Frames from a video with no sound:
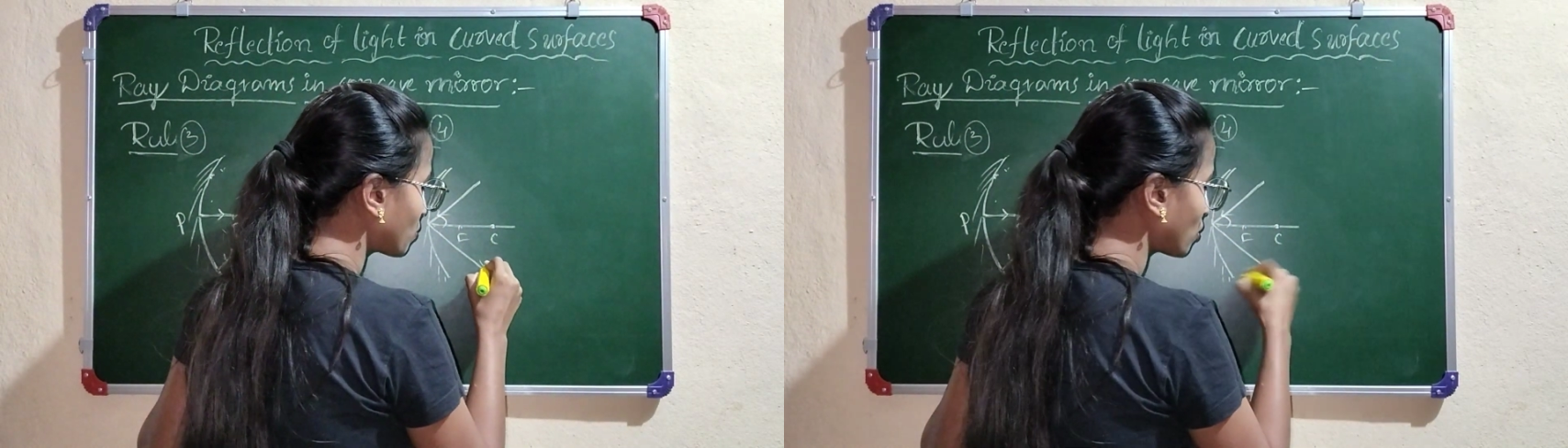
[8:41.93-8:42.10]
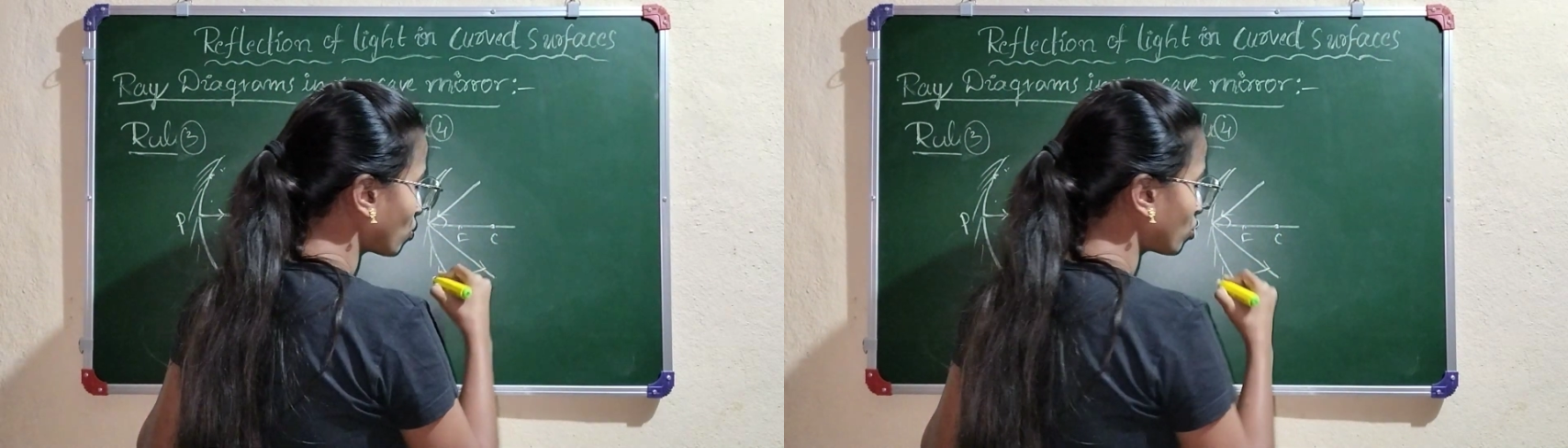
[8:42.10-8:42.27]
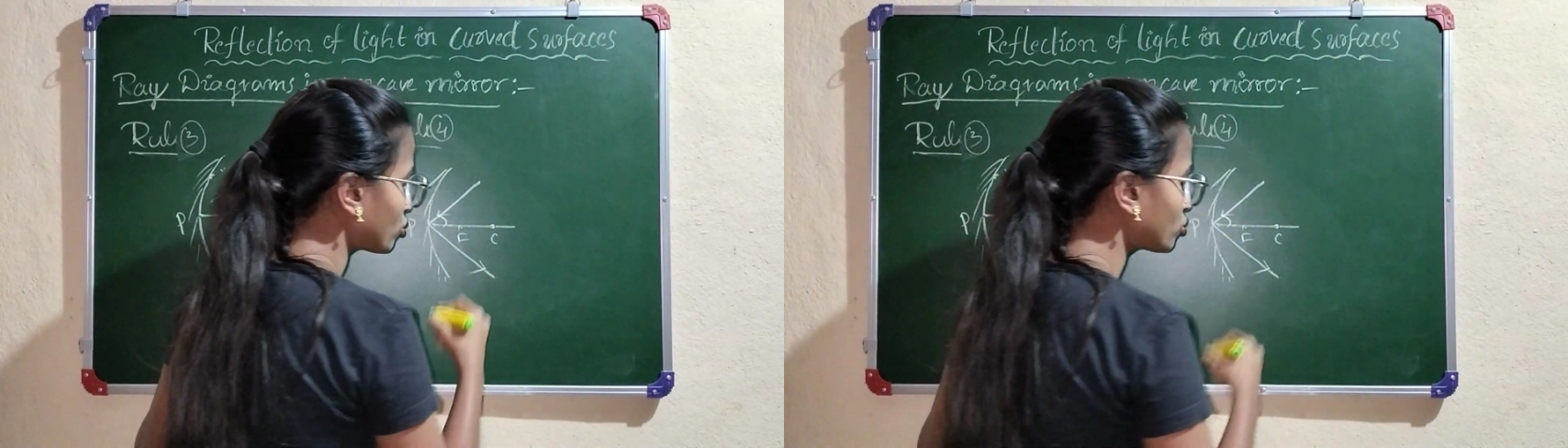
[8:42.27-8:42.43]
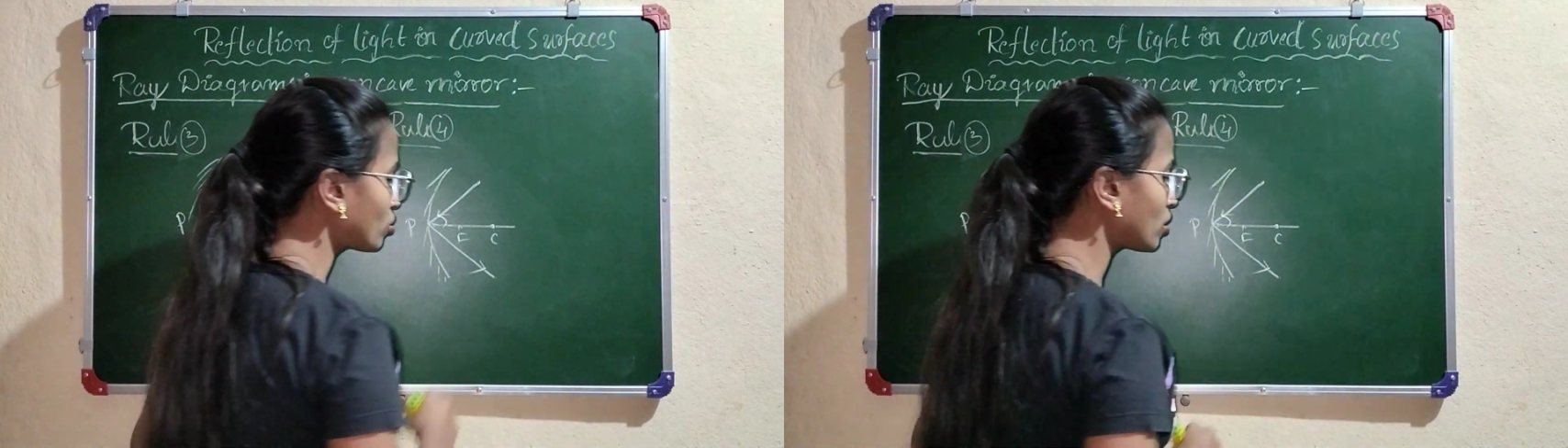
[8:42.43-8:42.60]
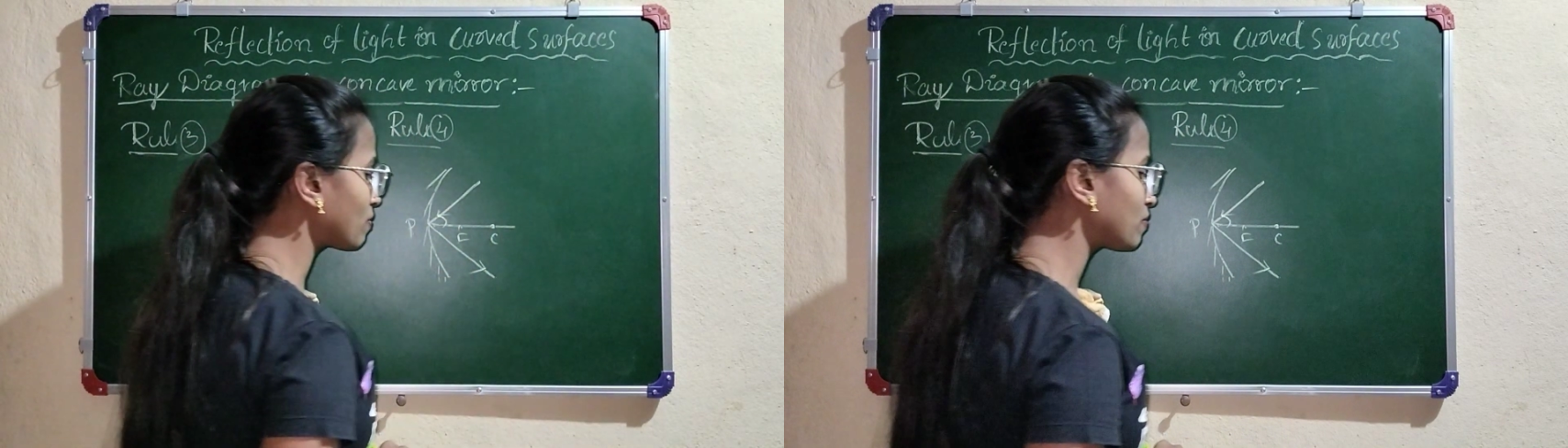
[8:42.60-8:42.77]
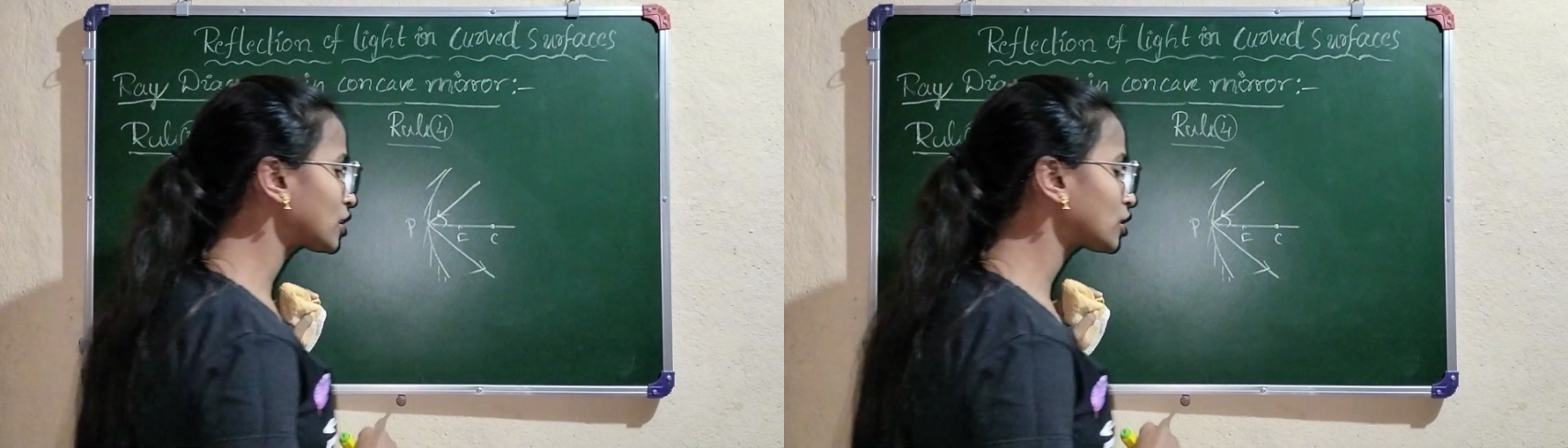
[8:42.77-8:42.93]
will also
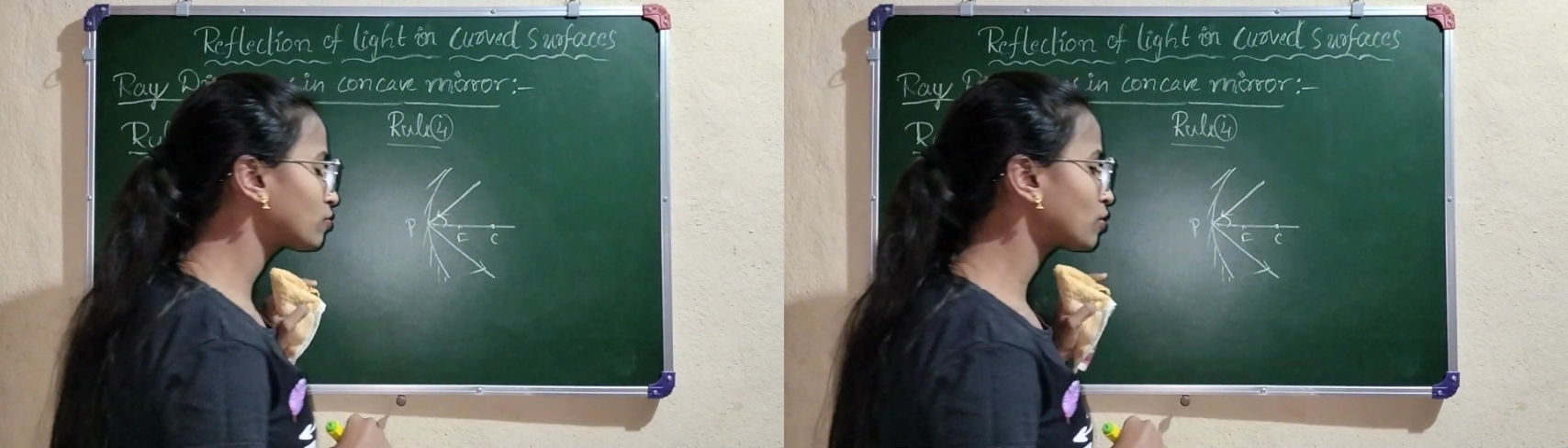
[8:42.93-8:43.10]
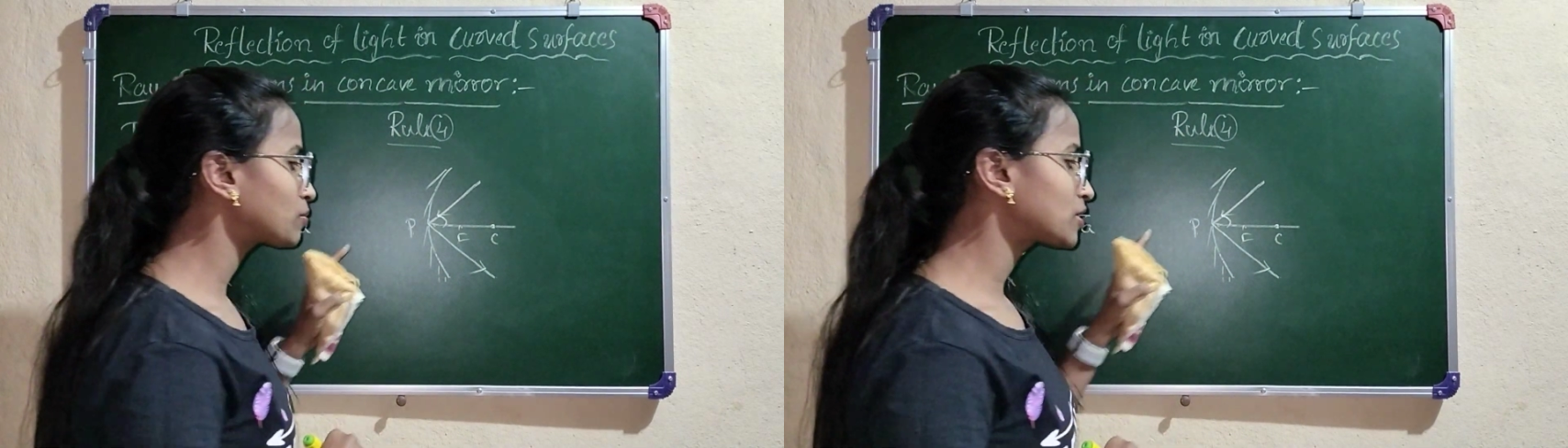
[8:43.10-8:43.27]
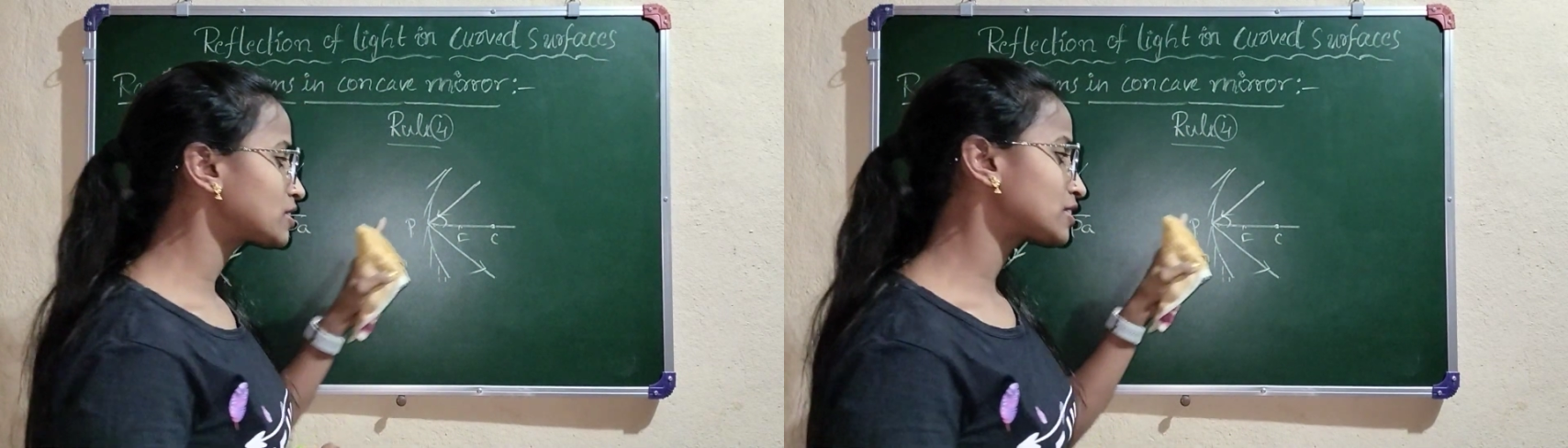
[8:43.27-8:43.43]
reflect from the